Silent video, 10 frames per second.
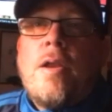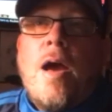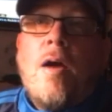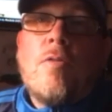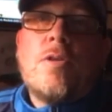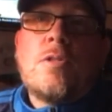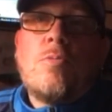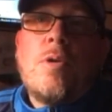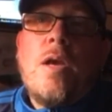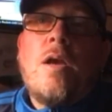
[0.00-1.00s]
Now, this
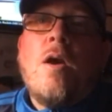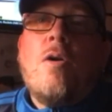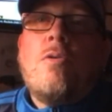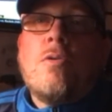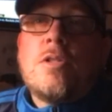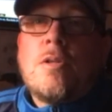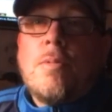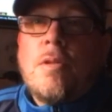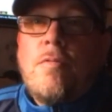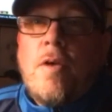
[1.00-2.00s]
week, who are some
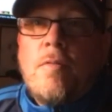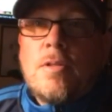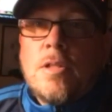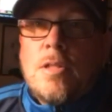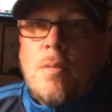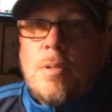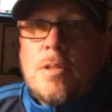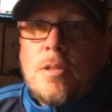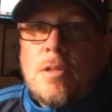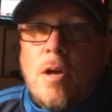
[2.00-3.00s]
of the favorites at
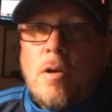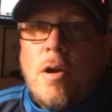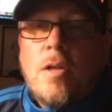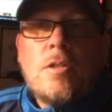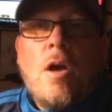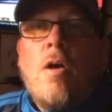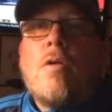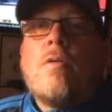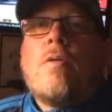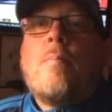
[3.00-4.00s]
TPC Sawgrass,
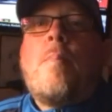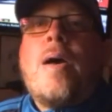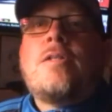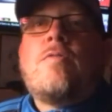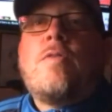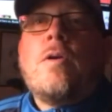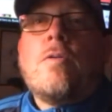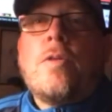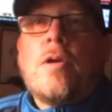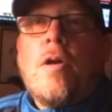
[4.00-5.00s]
best
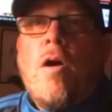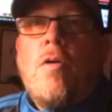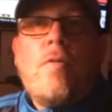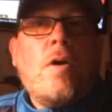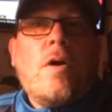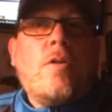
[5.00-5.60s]
field in golf.